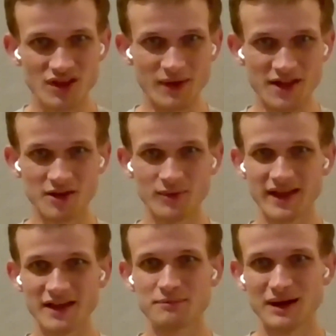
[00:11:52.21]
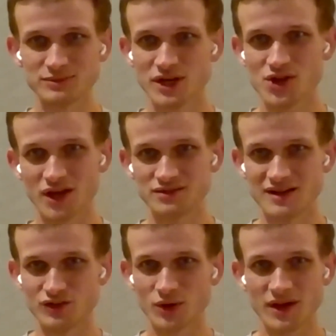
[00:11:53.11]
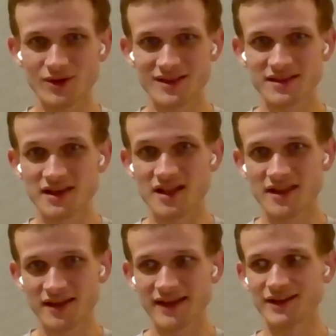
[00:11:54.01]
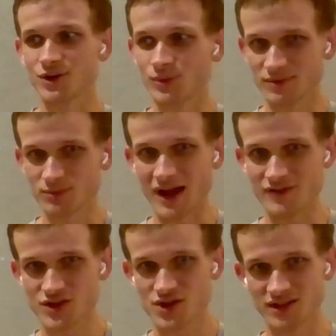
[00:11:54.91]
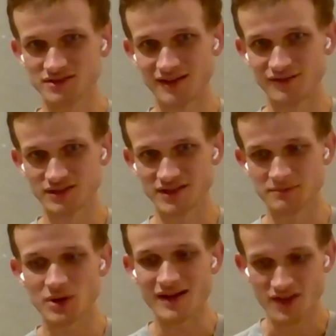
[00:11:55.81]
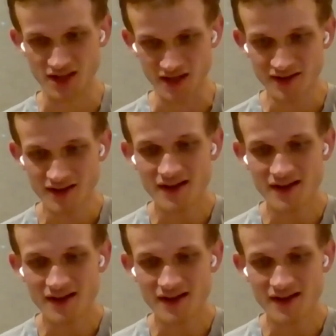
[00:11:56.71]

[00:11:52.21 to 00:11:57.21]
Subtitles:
to basically get public chain level guarantees together with private chain level privacy.